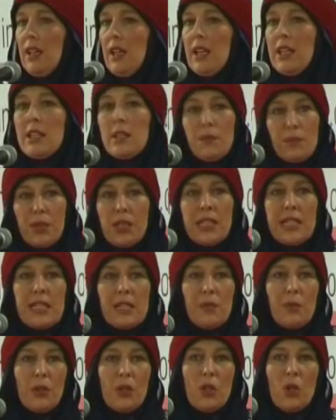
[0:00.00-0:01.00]
and the
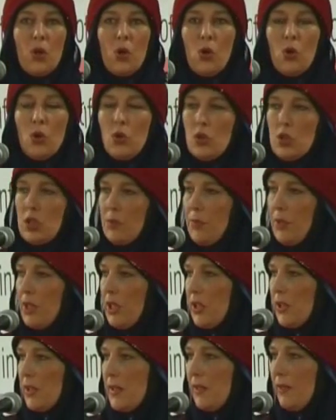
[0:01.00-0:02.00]
police were called
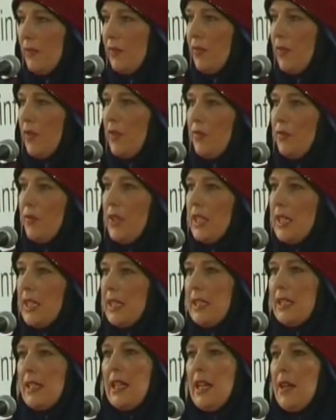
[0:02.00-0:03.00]
because of
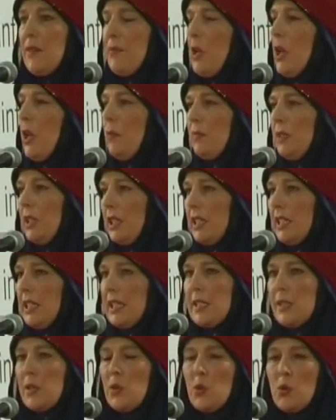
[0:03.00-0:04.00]
this public
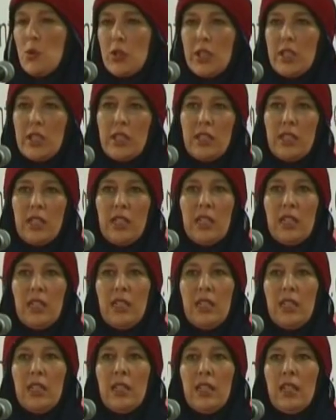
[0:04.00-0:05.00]
disorder.
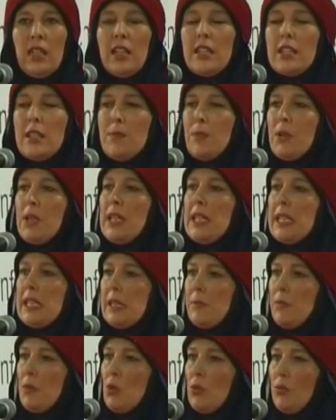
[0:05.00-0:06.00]
And the
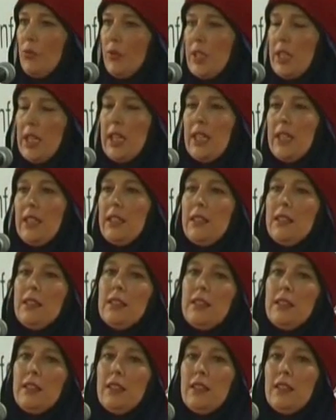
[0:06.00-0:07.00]
police moved in,
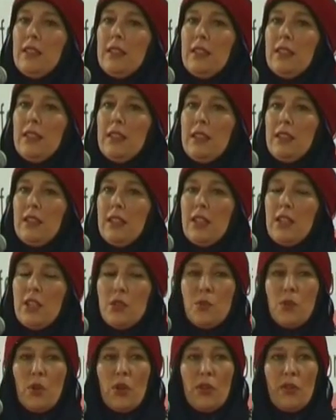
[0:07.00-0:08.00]
and
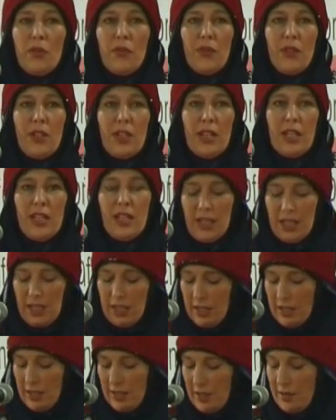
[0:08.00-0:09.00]
one of the
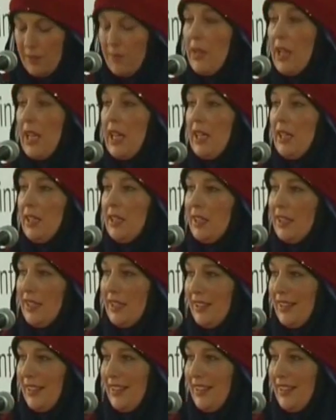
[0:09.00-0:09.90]
main